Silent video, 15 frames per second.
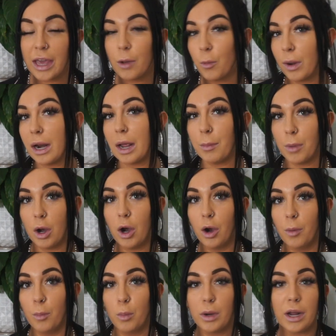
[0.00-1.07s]
when I'm
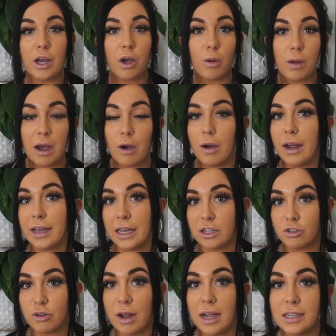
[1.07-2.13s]
home. When I go out, I get
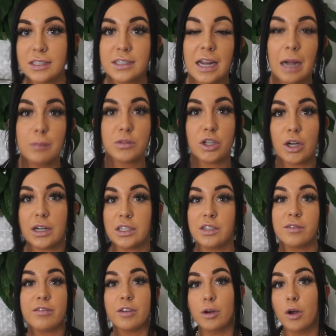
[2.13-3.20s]
dressed. I'm starting
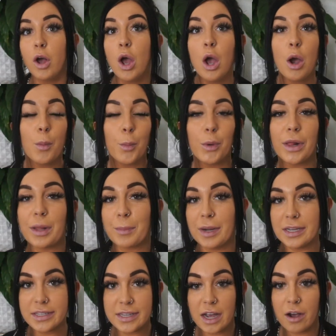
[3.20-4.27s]
to feel more like
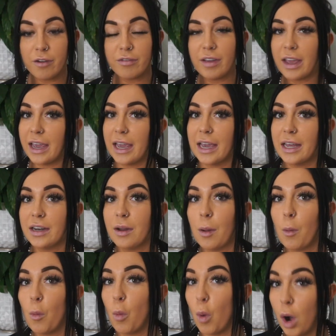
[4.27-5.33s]
myself and
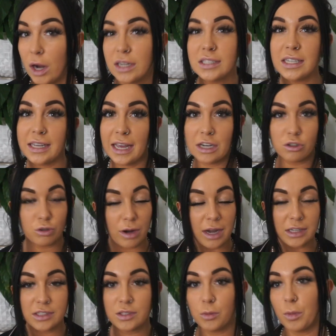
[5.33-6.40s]
want to get
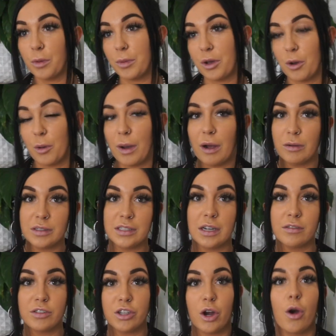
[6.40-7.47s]
dressed when we go out and
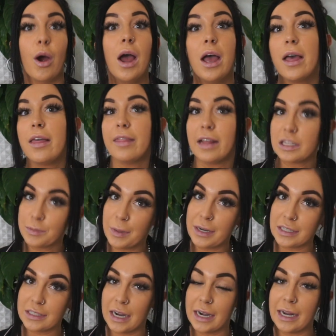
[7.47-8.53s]
stuff, so that's been
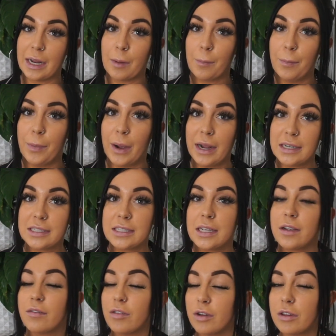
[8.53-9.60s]
exciting. But
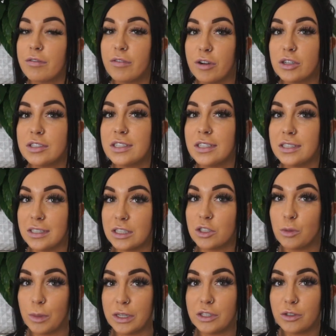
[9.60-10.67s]
for the first 6
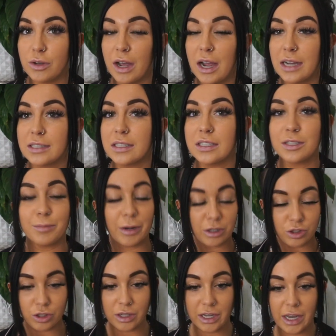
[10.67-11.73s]
weeks, you guys,
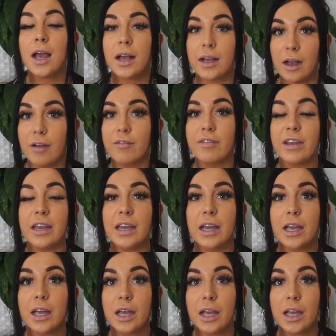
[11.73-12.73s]
especially comfy